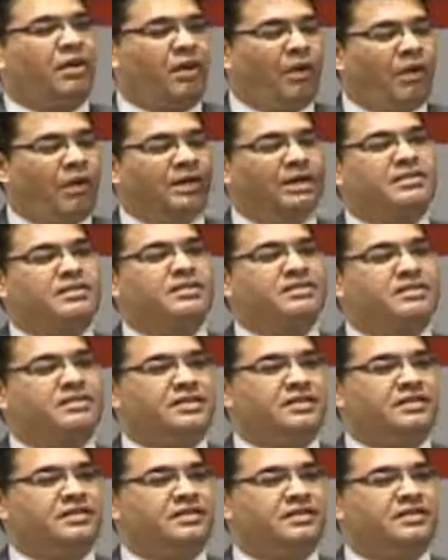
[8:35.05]
all
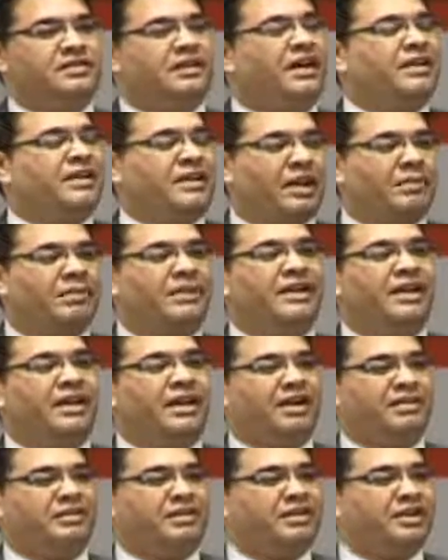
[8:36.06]
agencies can
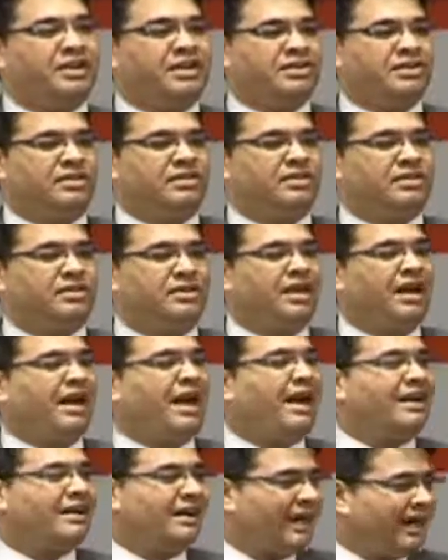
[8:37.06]
communicate with each other
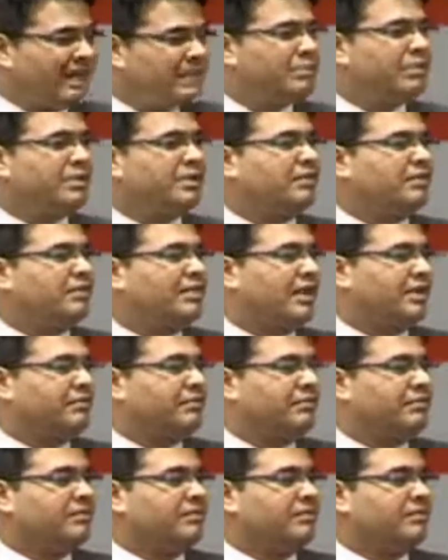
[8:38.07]
at any point of time.